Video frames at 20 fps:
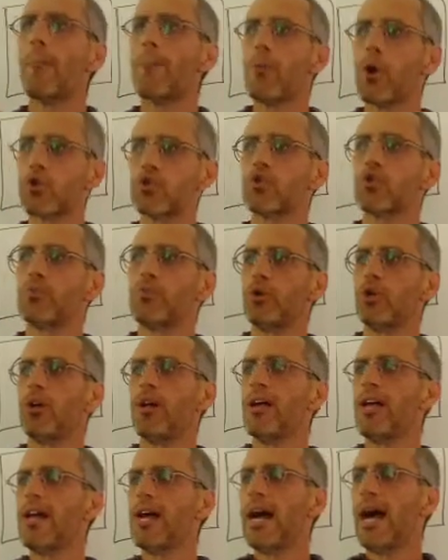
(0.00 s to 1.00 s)

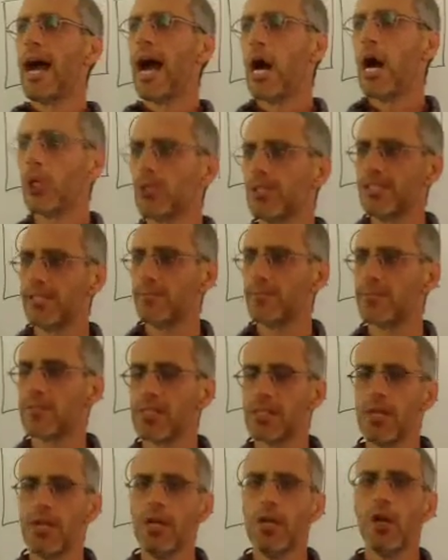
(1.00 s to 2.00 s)
possible
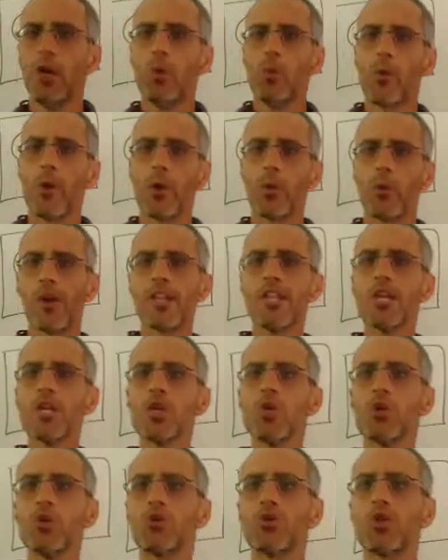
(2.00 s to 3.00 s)
outcomes. We already
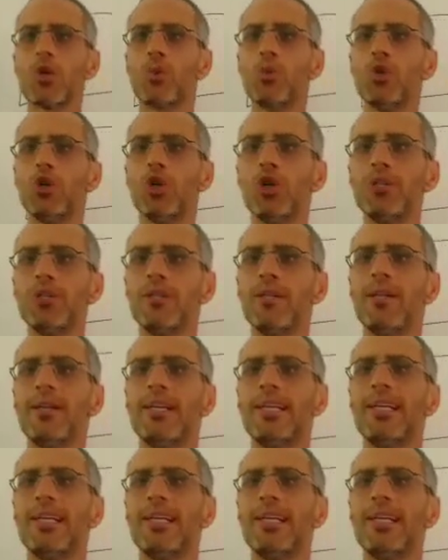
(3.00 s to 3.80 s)
used the word